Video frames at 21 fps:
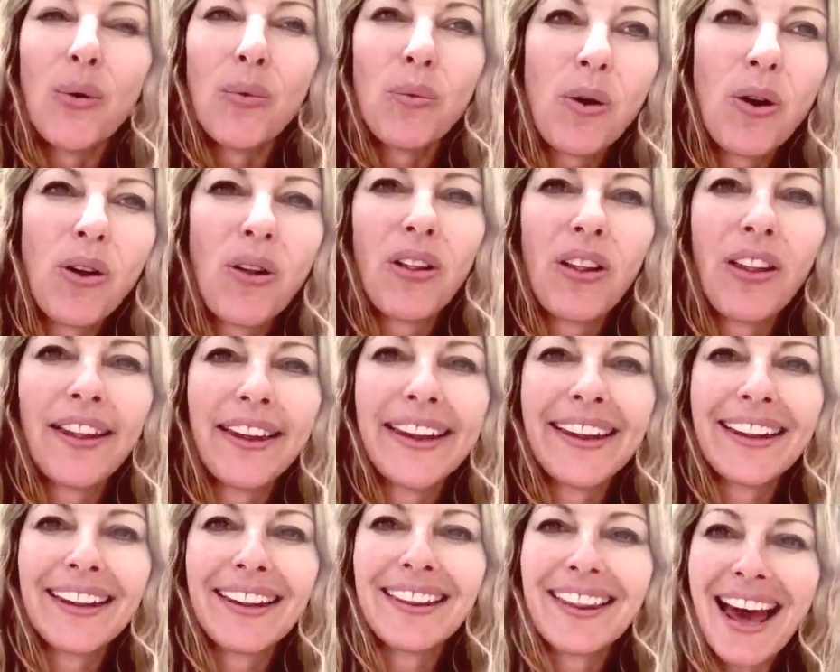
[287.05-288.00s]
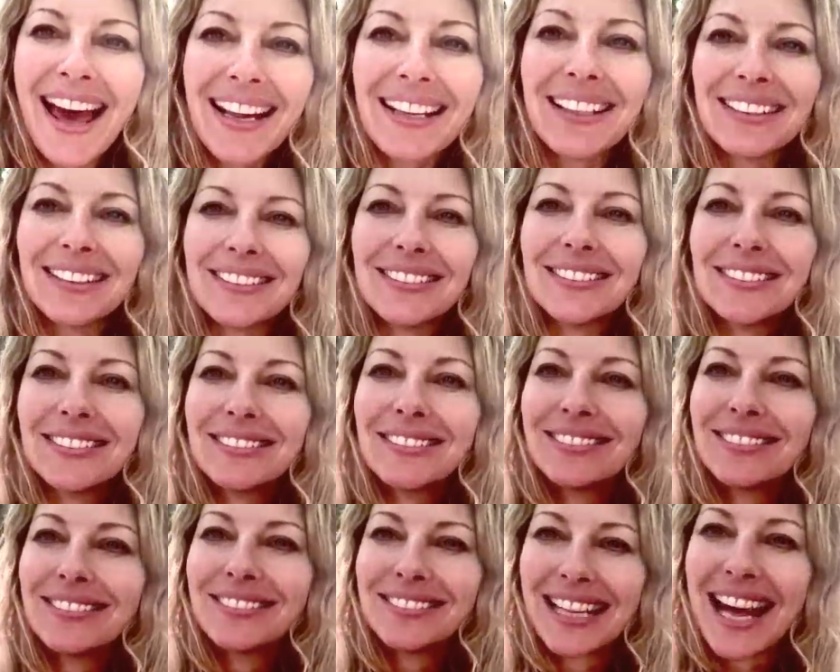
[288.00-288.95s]
Well, that
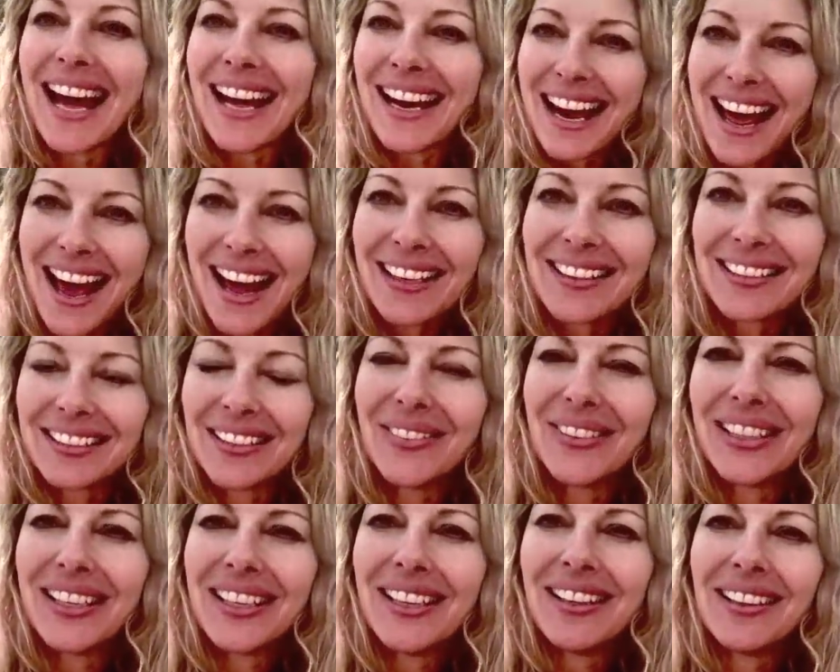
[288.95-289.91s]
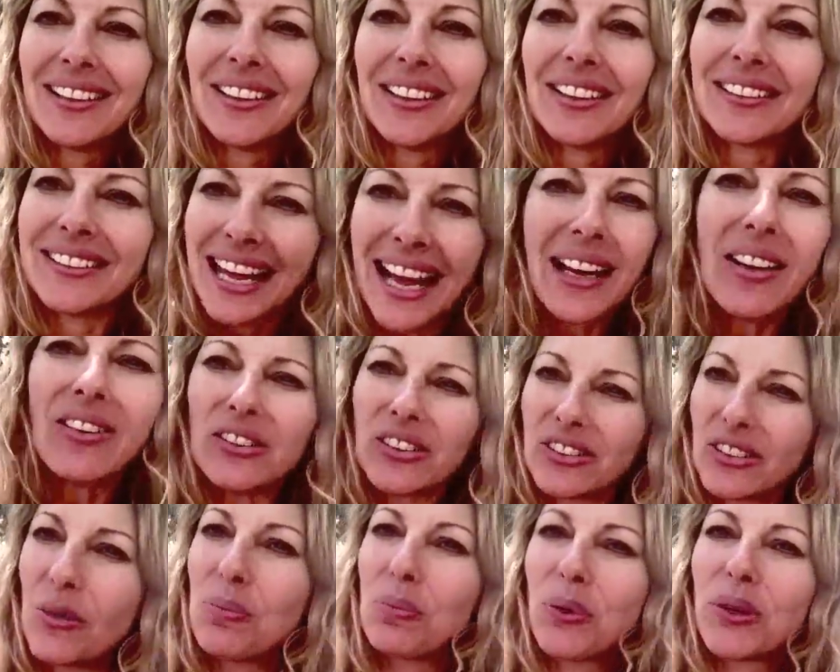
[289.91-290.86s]
that activity, that'll
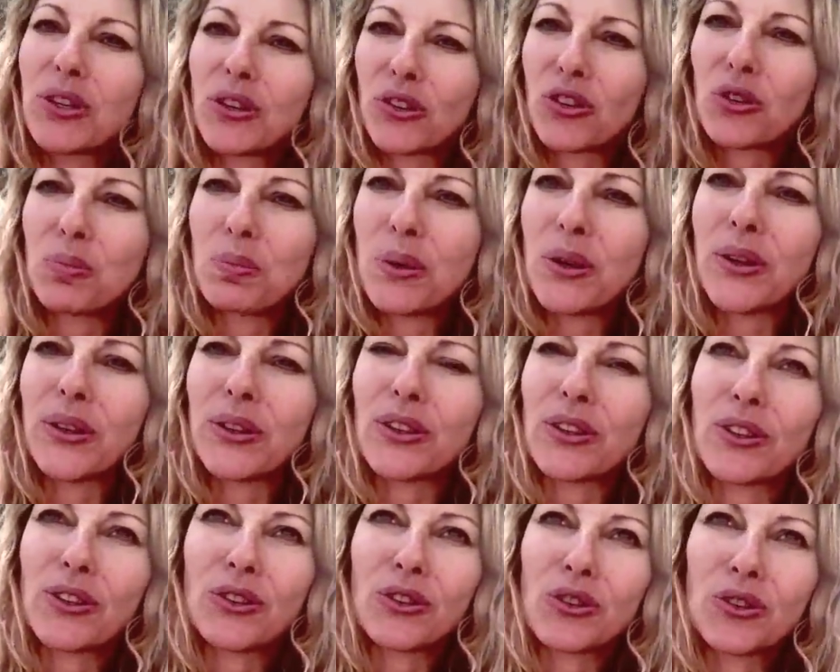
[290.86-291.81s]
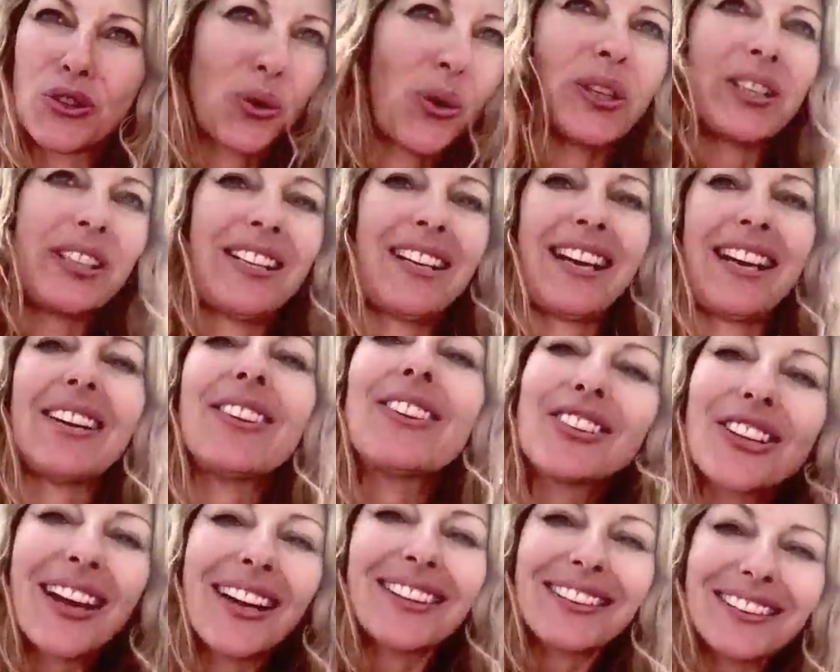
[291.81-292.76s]
still bring your spirit joy today.
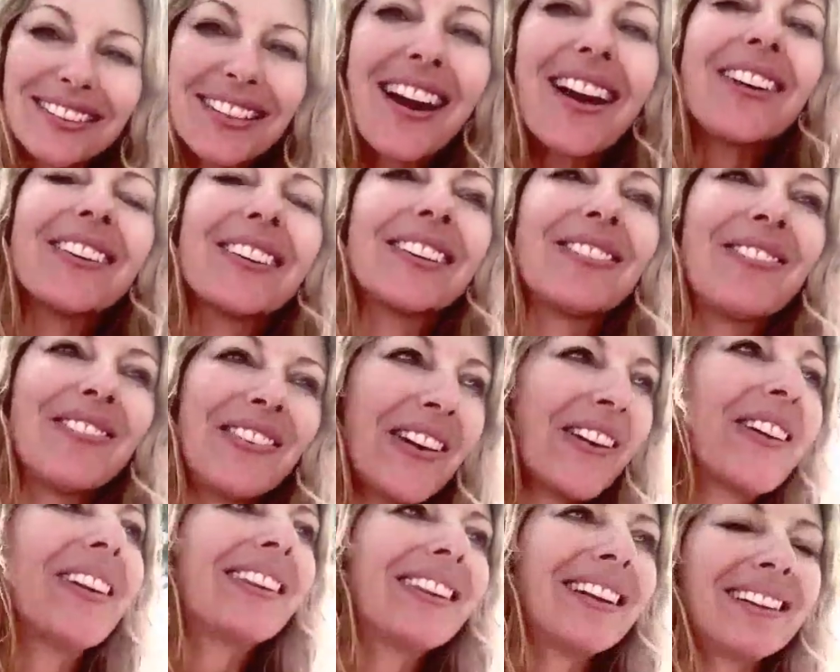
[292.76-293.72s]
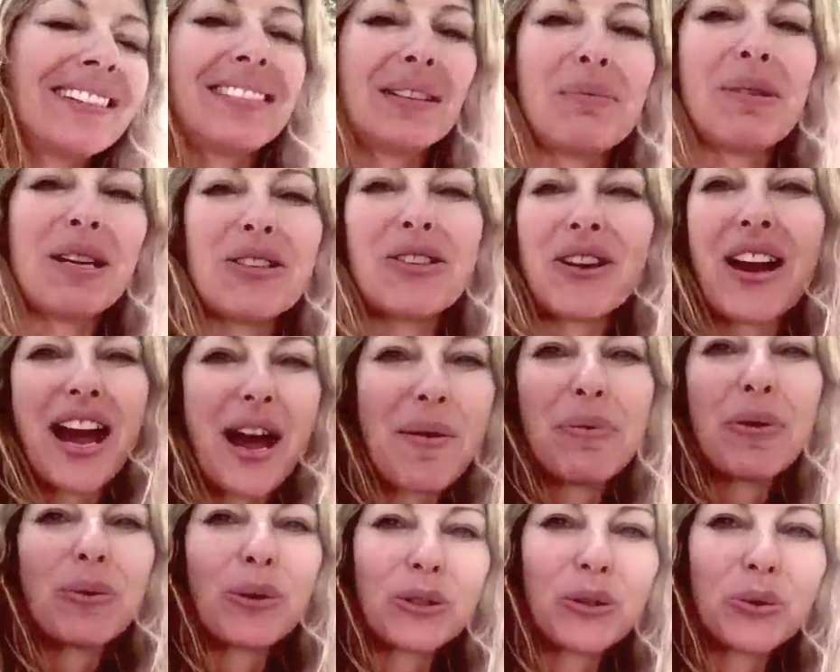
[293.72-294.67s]
Chances are the very things that made you
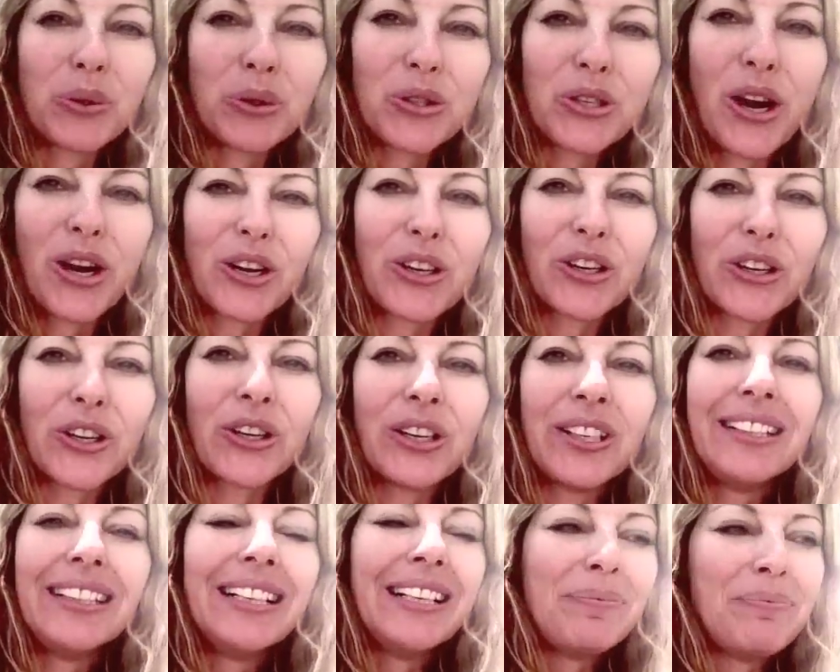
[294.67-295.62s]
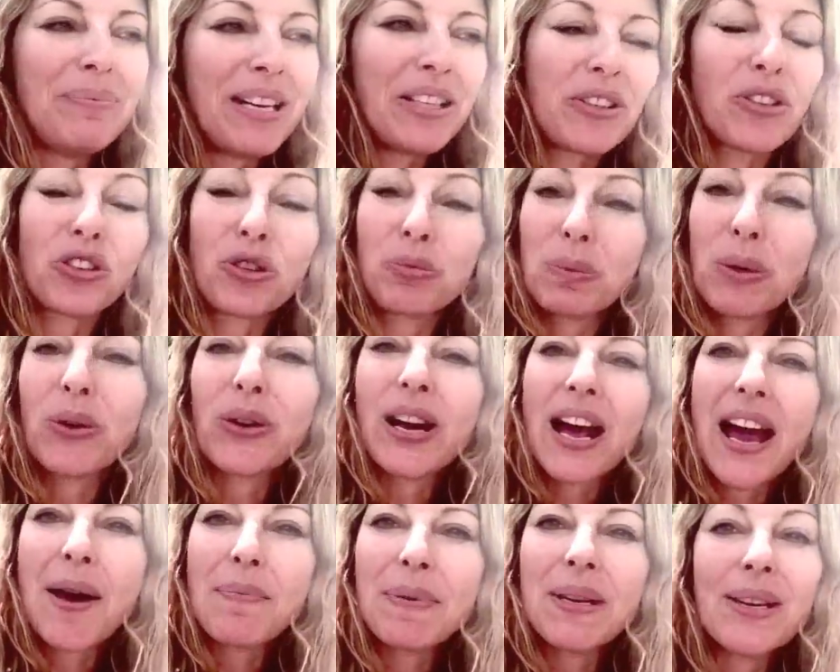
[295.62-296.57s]
happy when you were younger, made your spirit
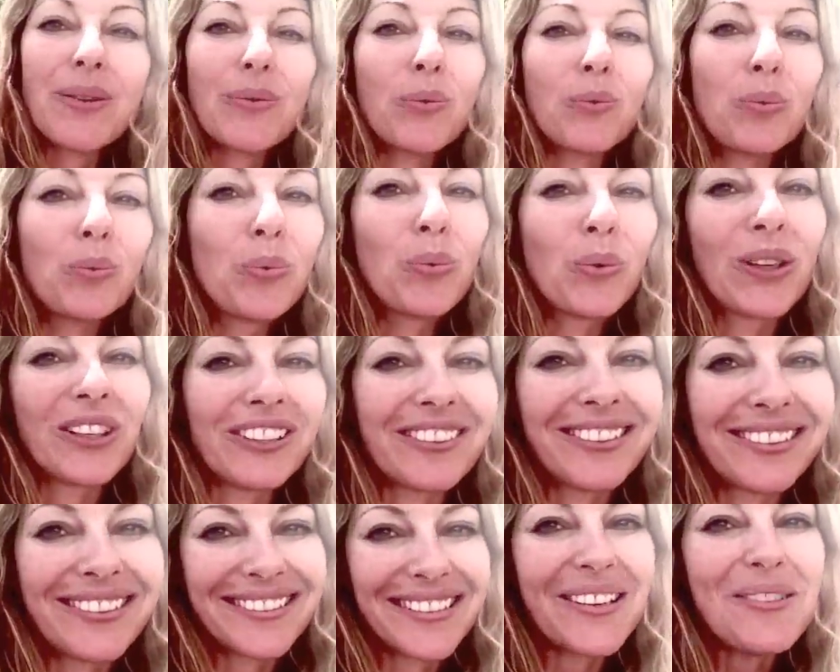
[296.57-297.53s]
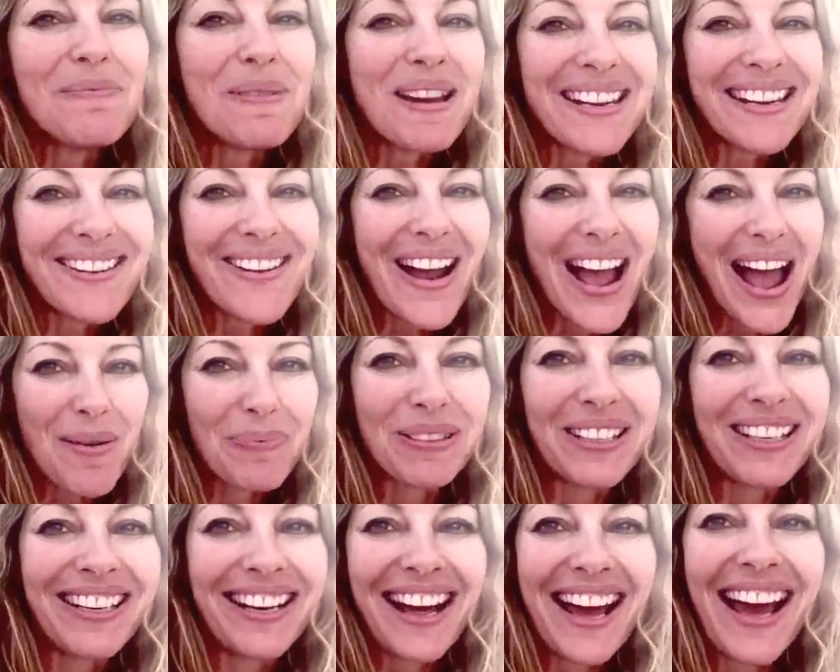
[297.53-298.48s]
happy, will still make you
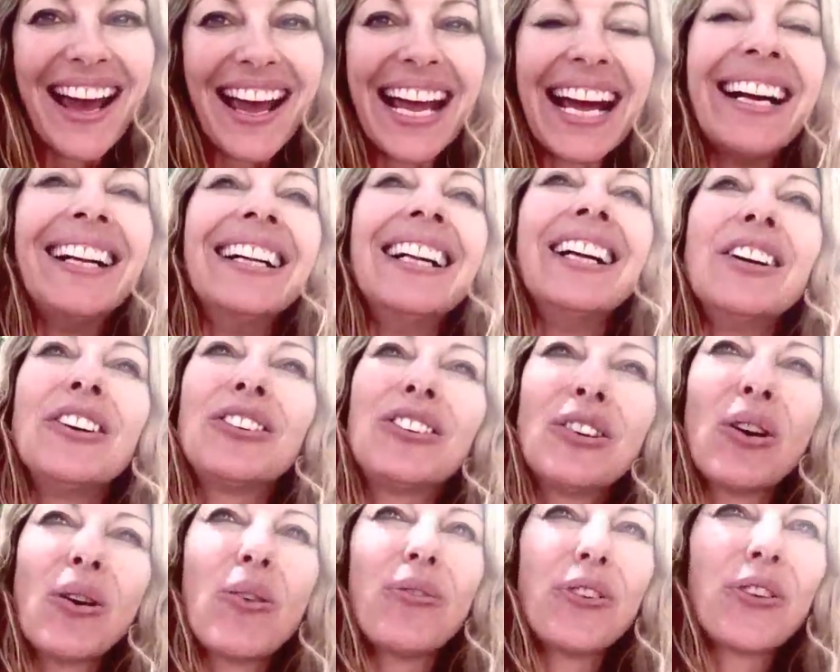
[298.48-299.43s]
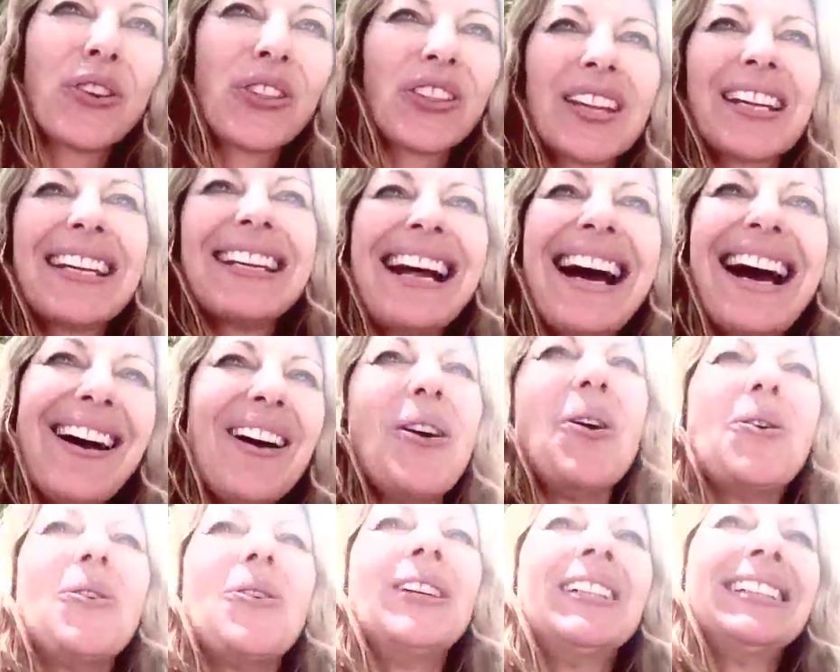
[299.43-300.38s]
happy today. So if you're thinking,
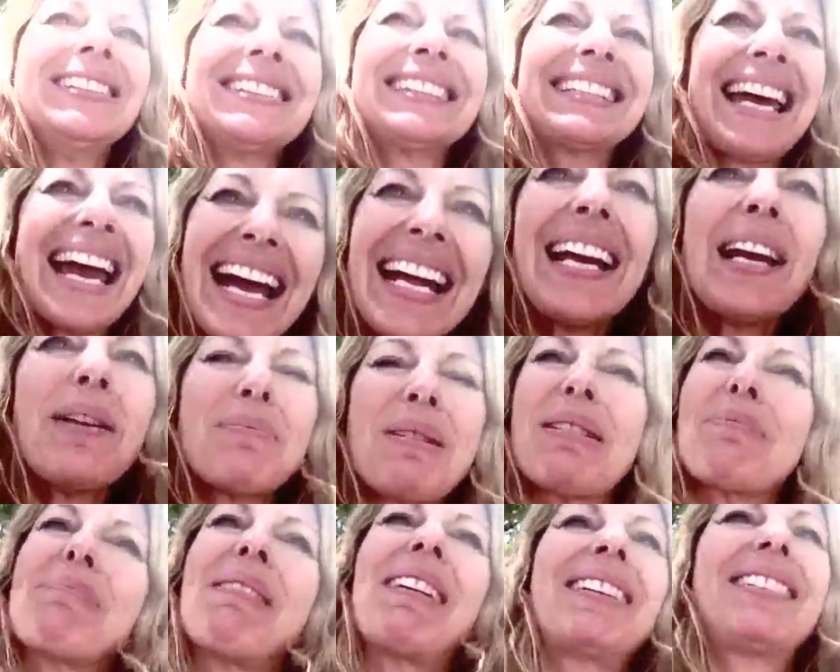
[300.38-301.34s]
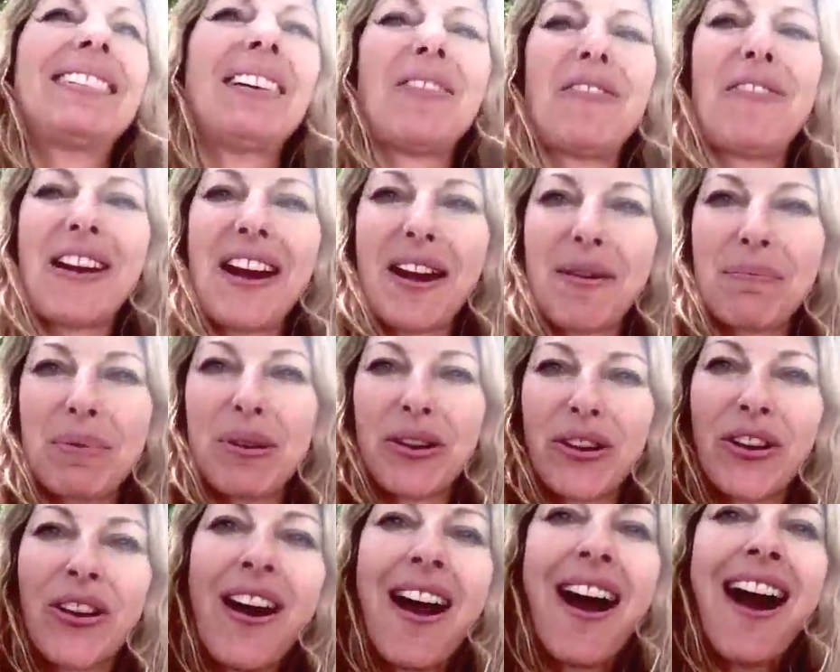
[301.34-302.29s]
how can I make myself
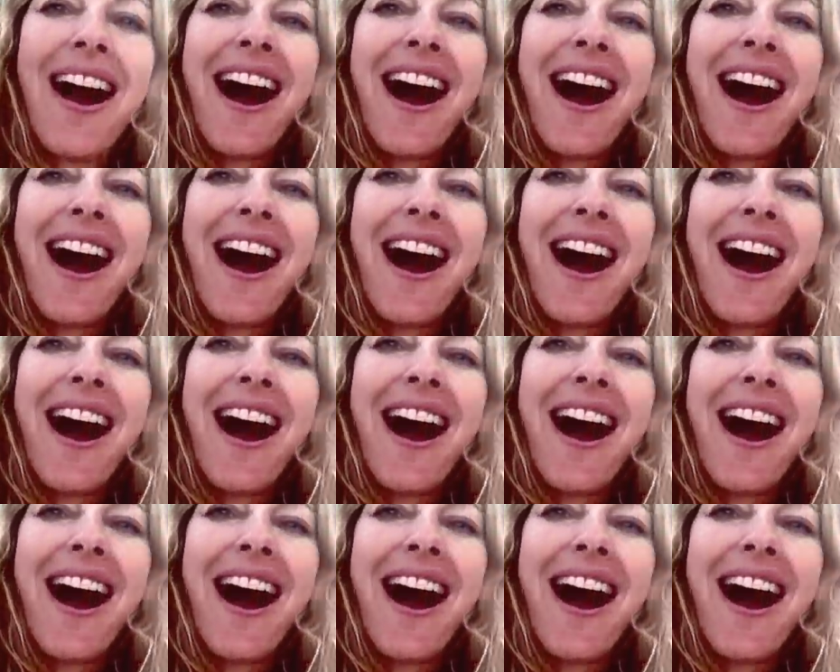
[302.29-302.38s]
happier?